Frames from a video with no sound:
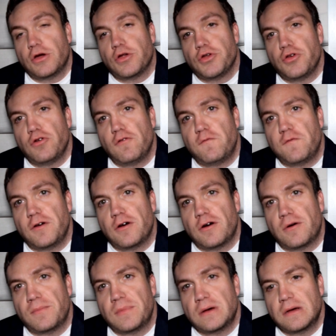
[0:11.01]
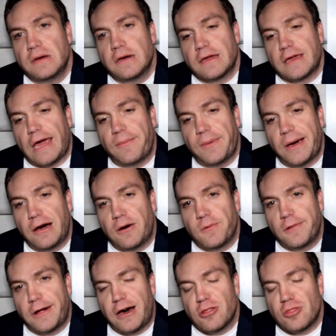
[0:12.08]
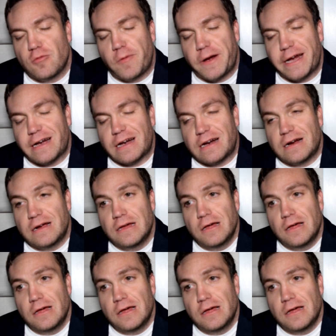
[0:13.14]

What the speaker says: new film, came out last week,